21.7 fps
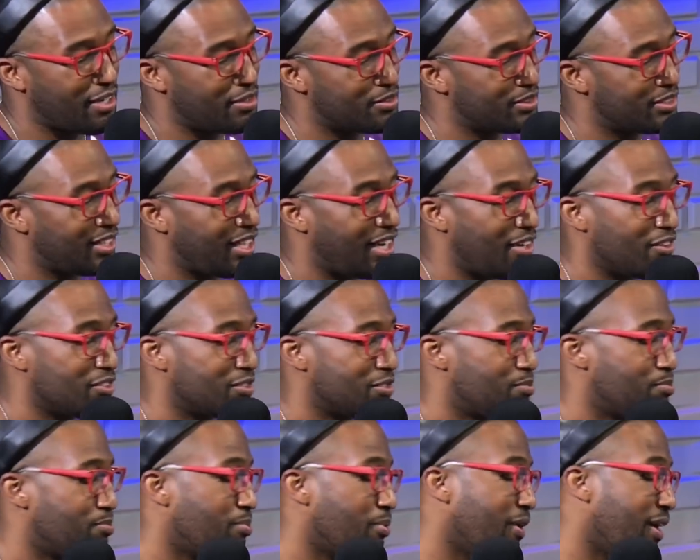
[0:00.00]
was
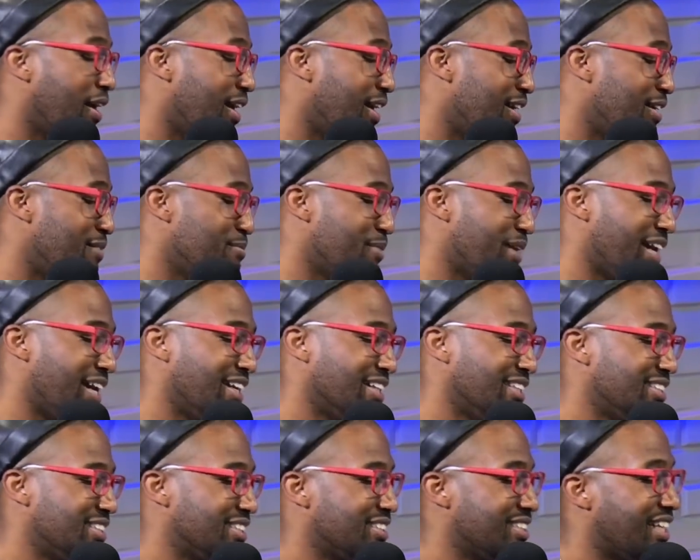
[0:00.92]
praying,
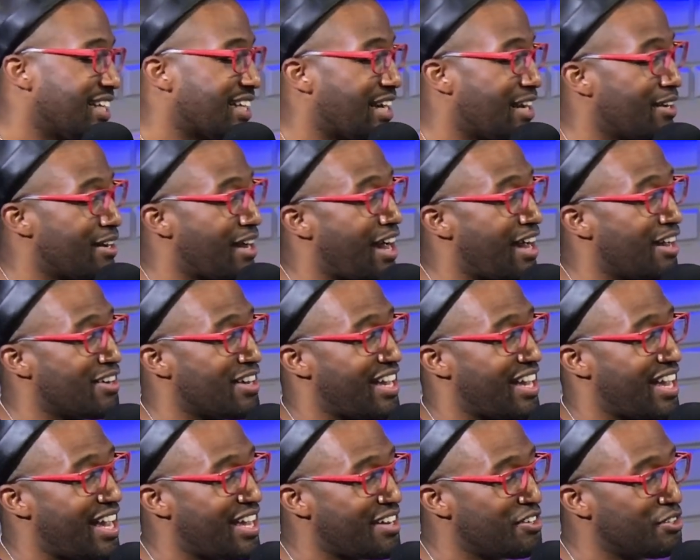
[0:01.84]
man, just like I
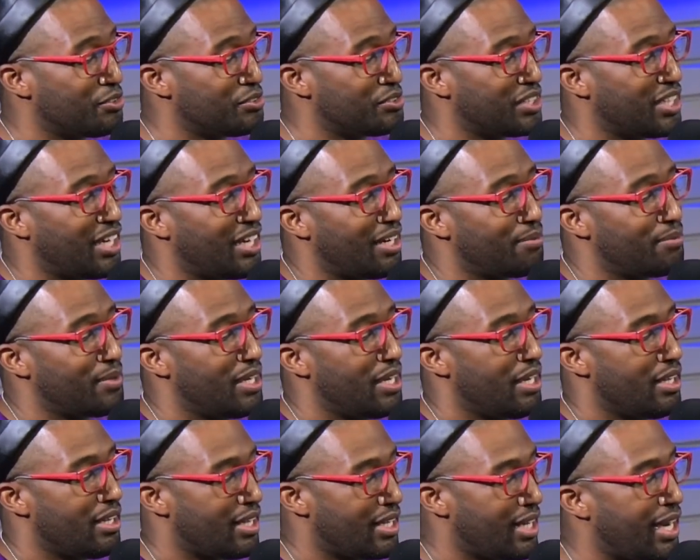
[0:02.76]
had no job.
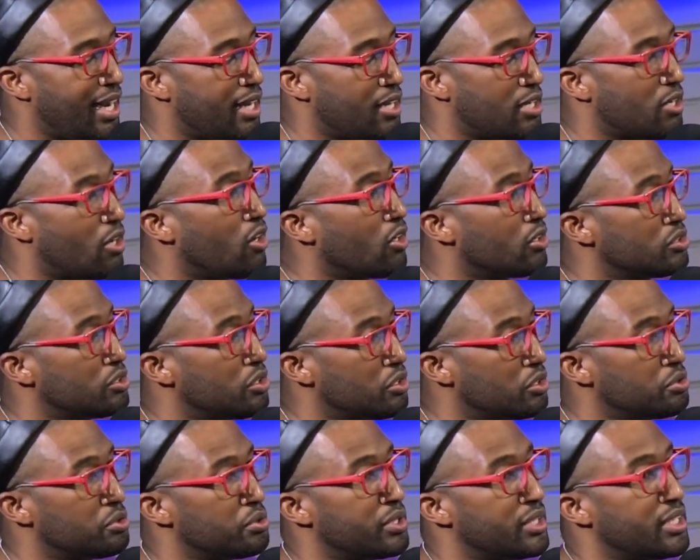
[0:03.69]
Then I had heart
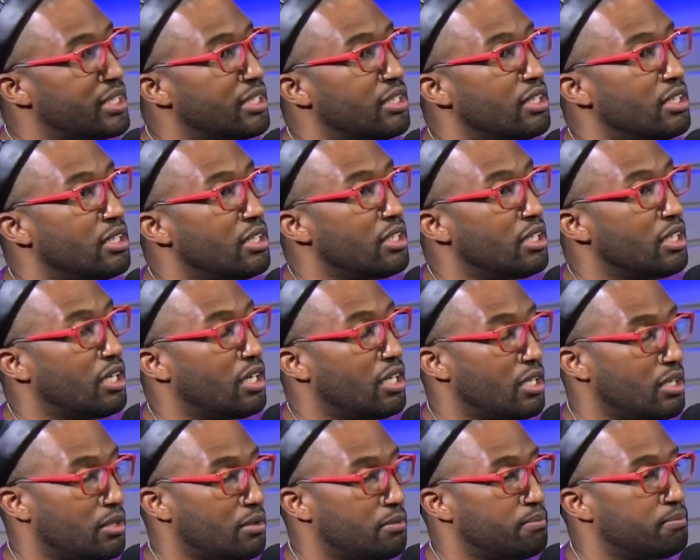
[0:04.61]
surgery.
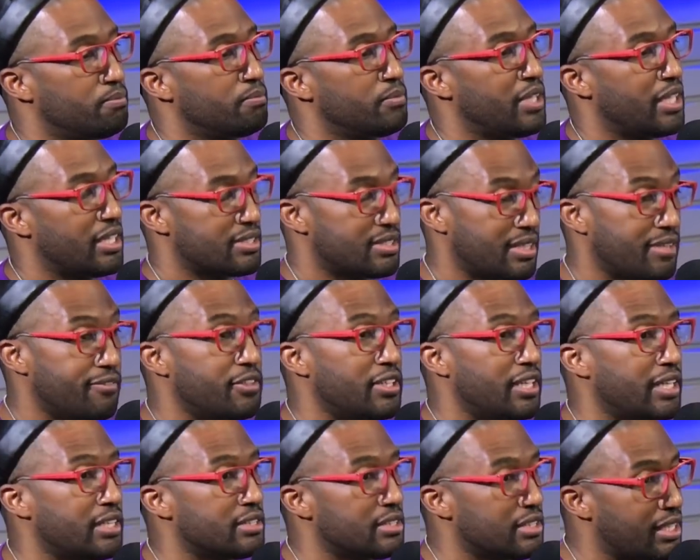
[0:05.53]
7
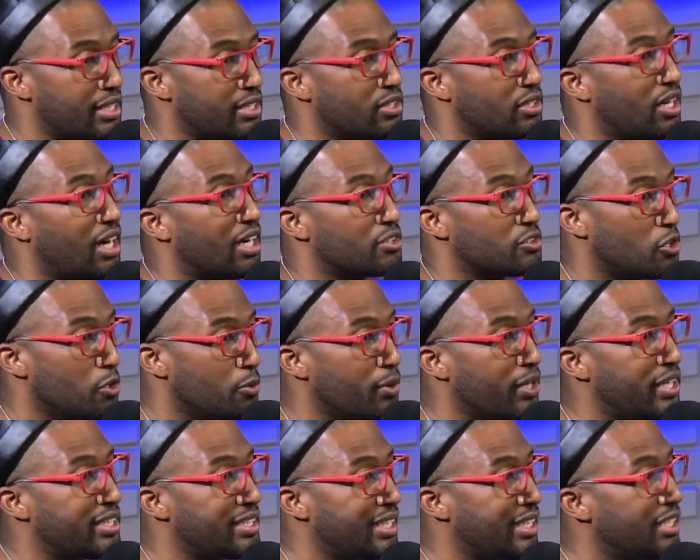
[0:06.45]
days later,
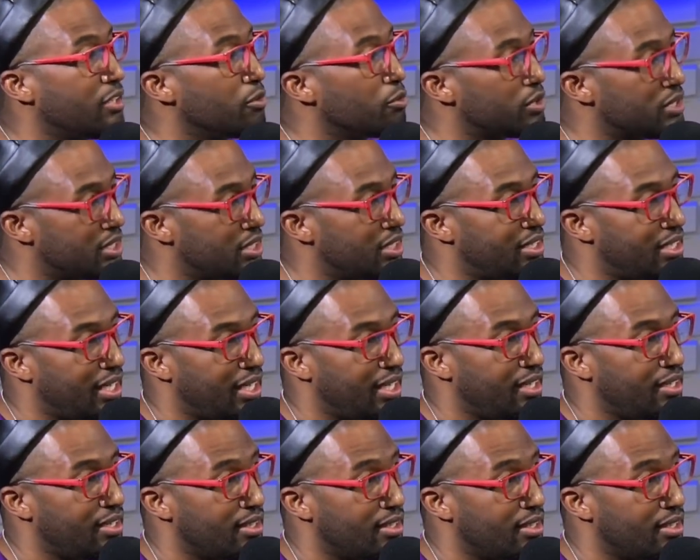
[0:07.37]
October 18th was the day.